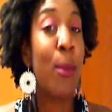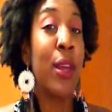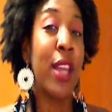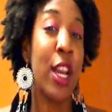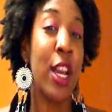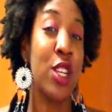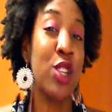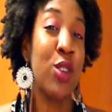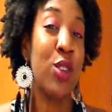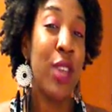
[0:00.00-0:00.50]

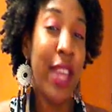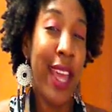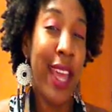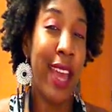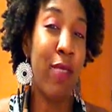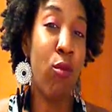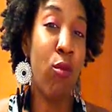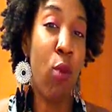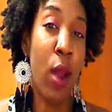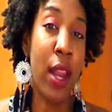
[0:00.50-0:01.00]
because you
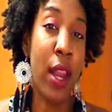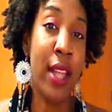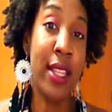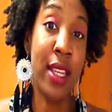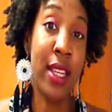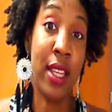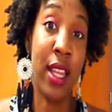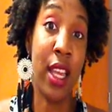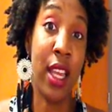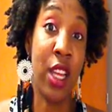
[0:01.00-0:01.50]
can run
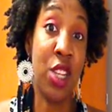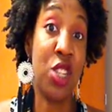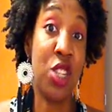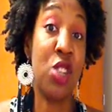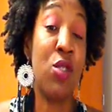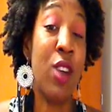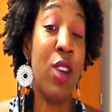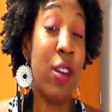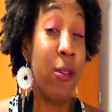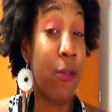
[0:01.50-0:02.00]
into the
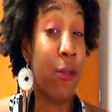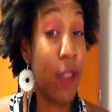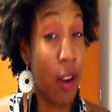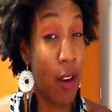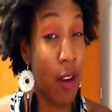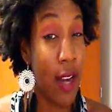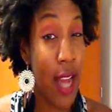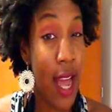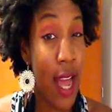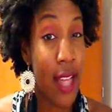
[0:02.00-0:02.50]
issue of
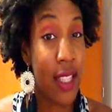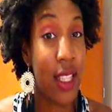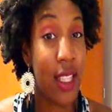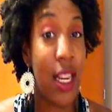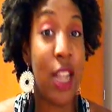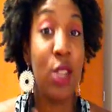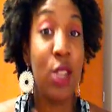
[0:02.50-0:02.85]
fairy knots.